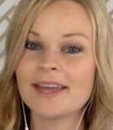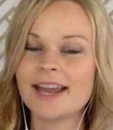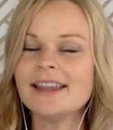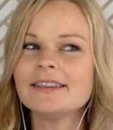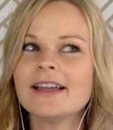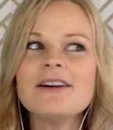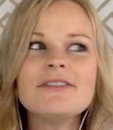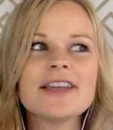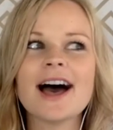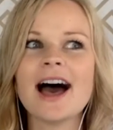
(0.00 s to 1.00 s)
And I
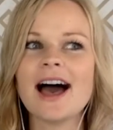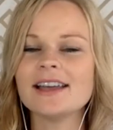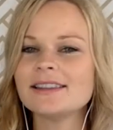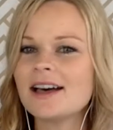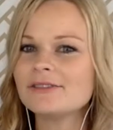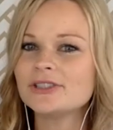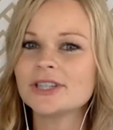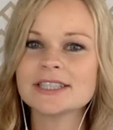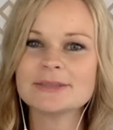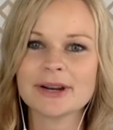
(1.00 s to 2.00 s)
love that. I love
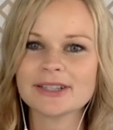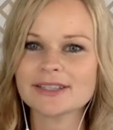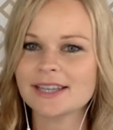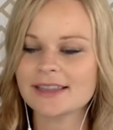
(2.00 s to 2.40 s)
transparency